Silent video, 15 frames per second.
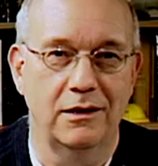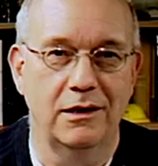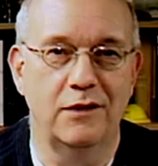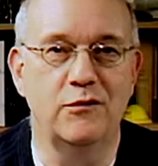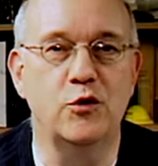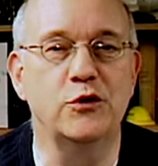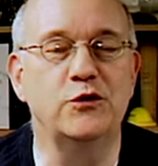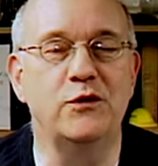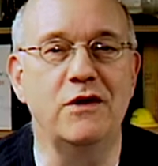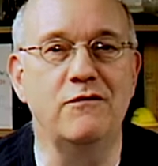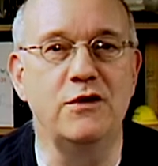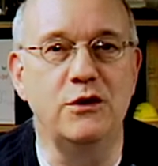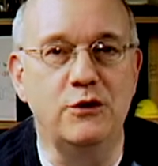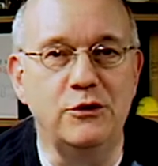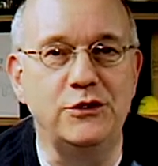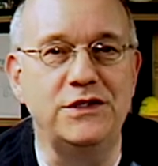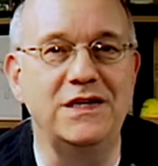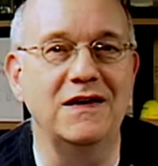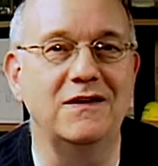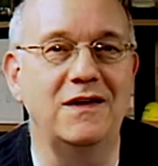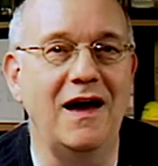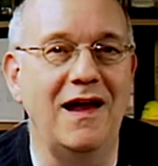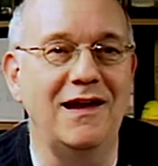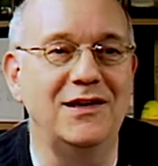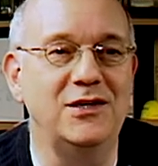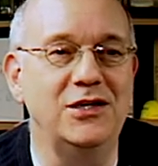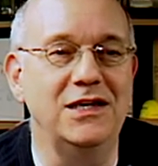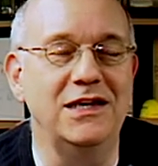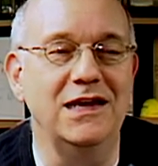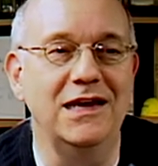And of course, whenever you use
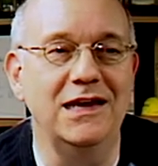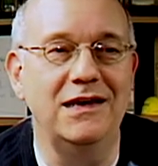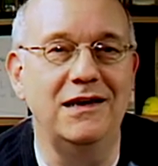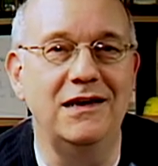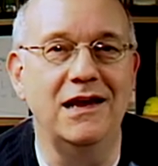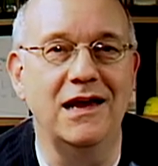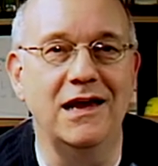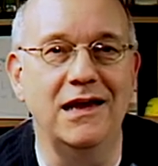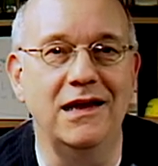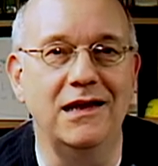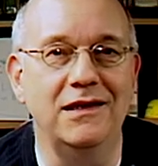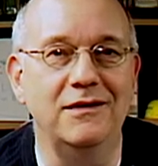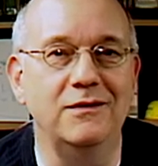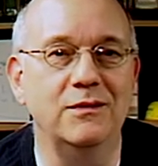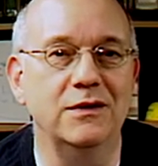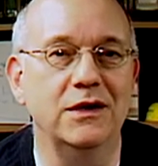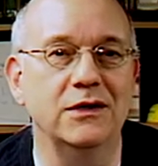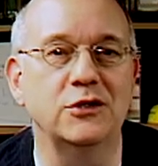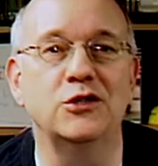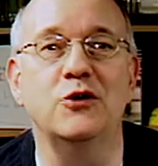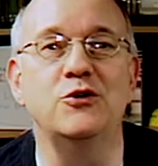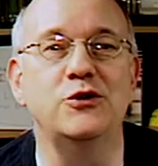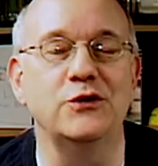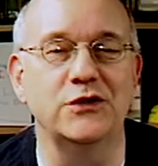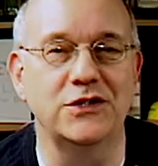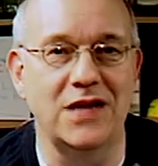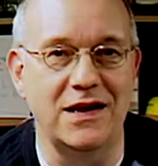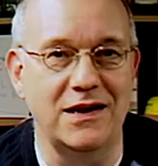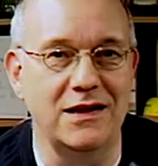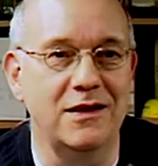technology in a social
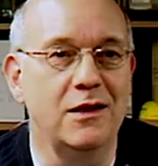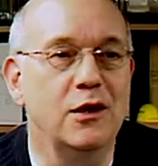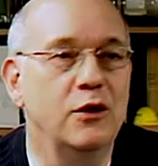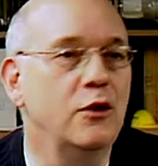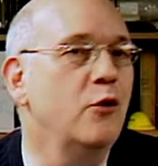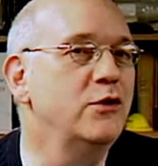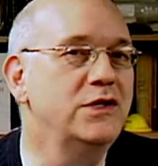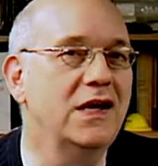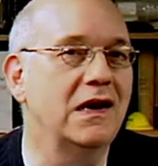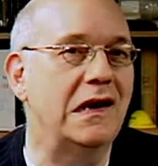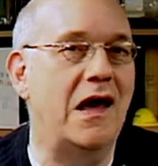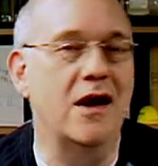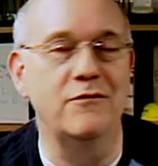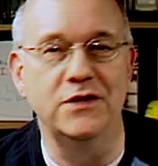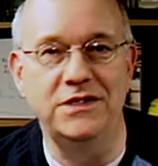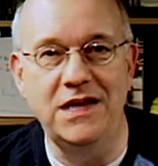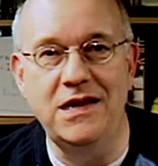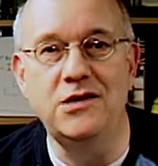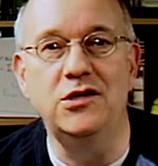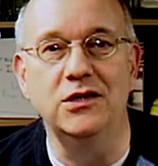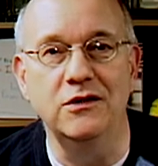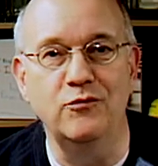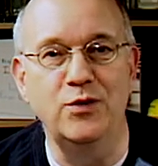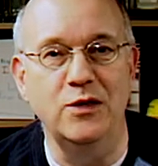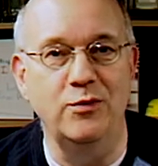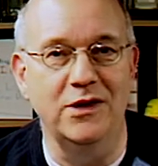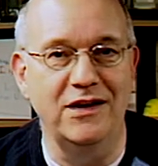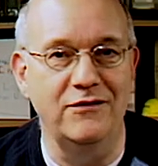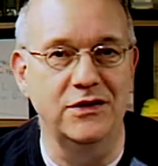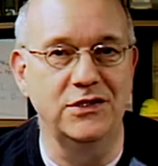setting, you always get a lot of attention if
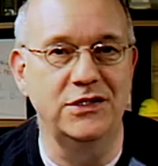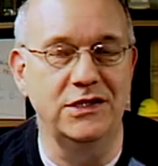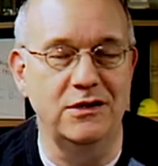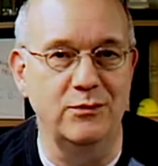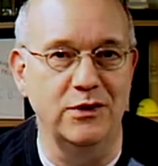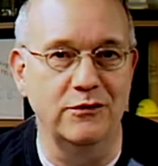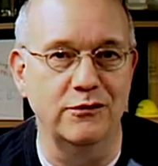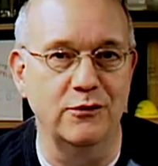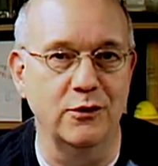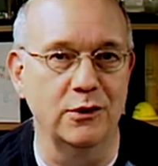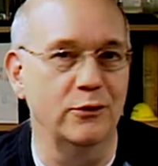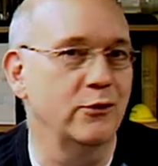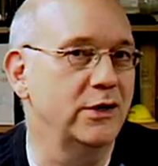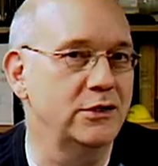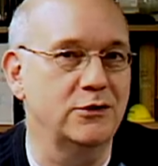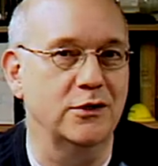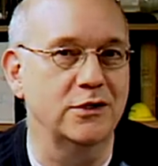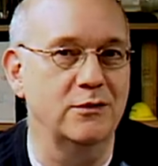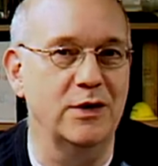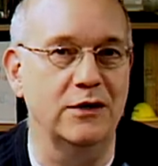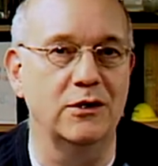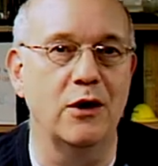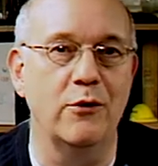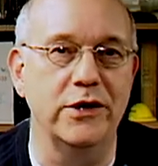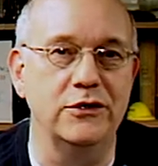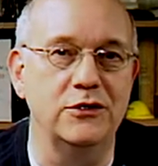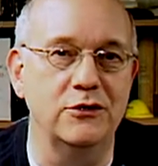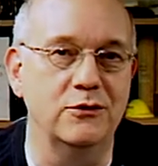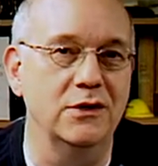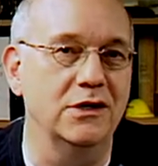people haven't seen it before. Laurie talked about going
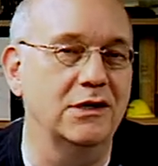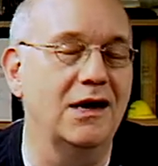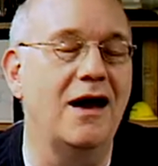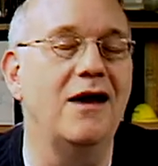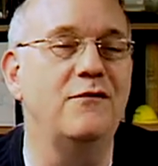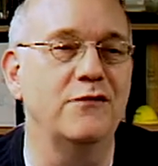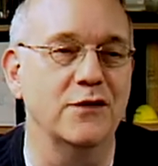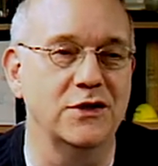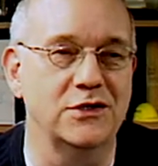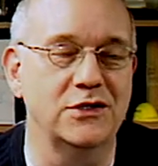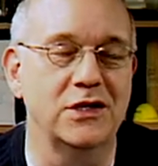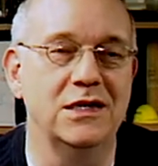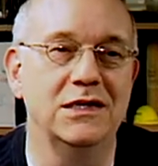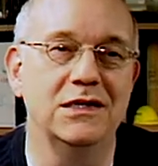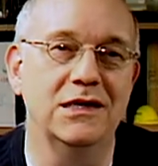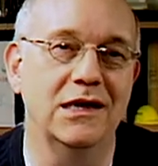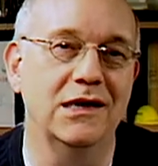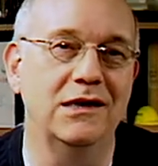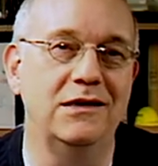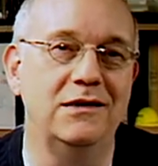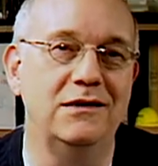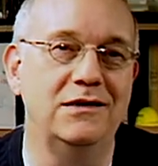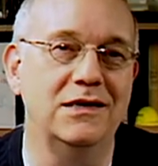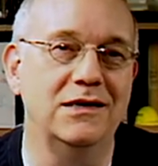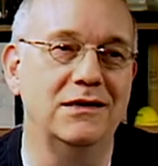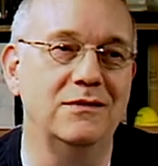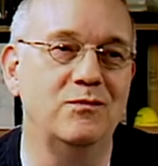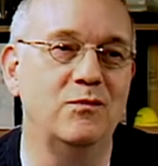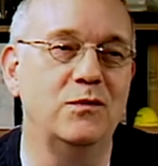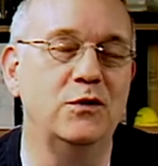to a conference
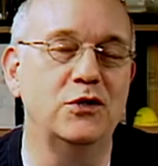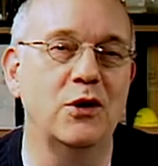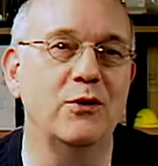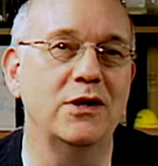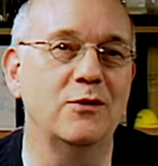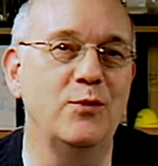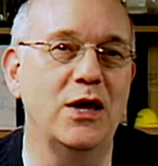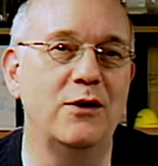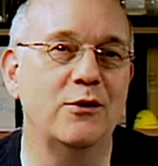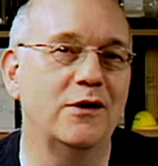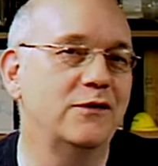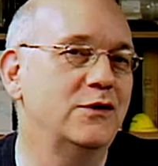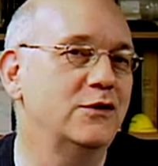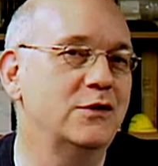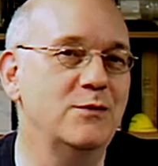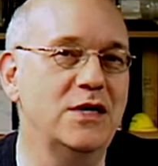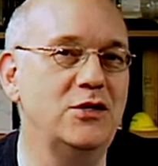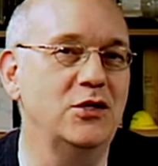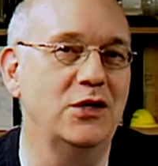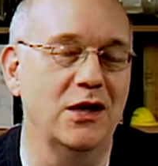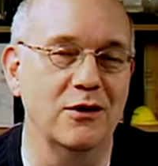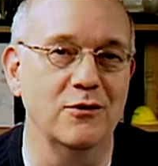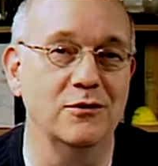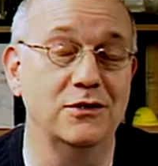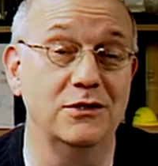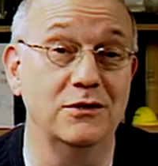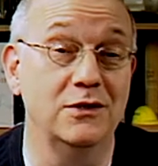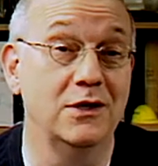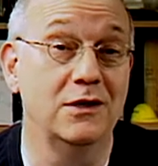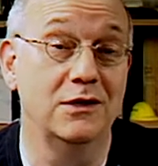and showing the pen off to some educators,
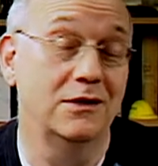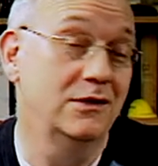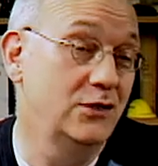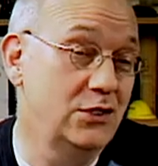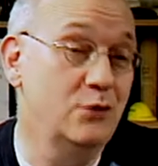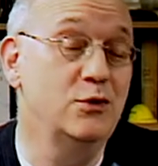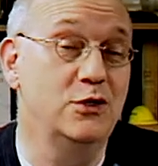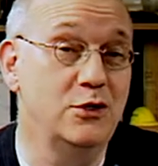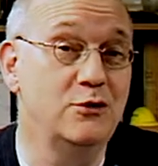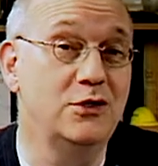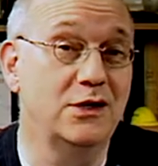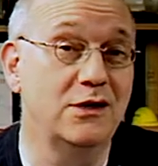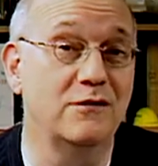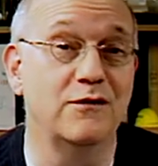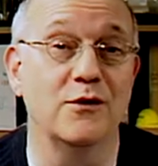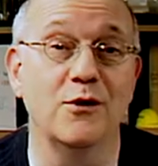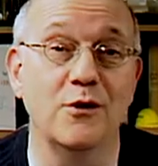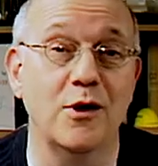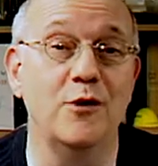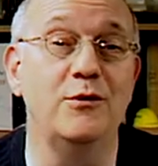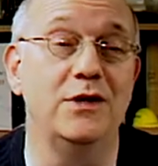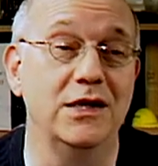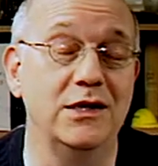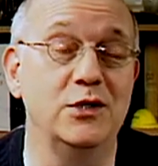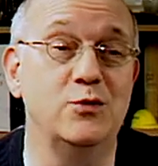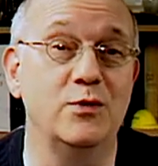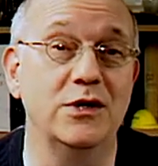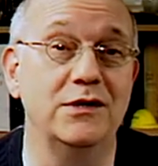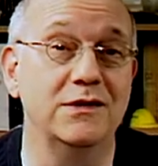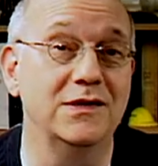and she was using it for her own needs,
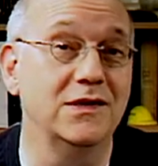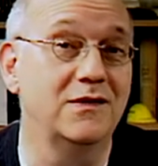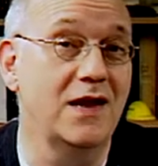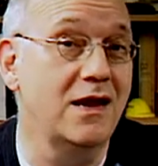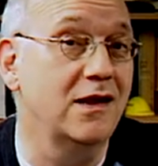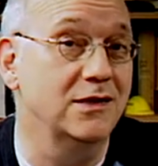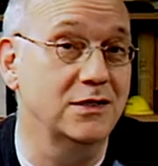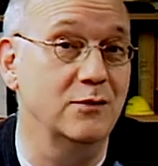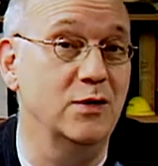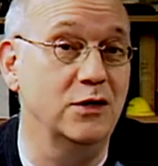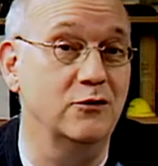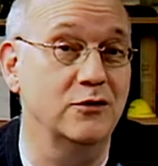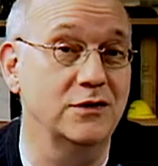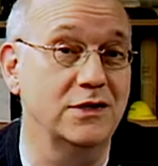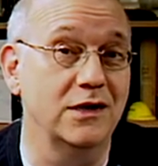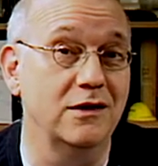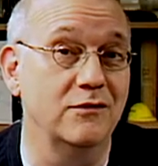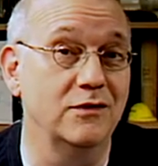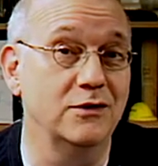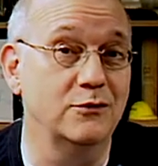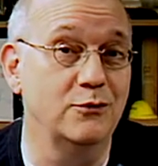but they got some interest out of it as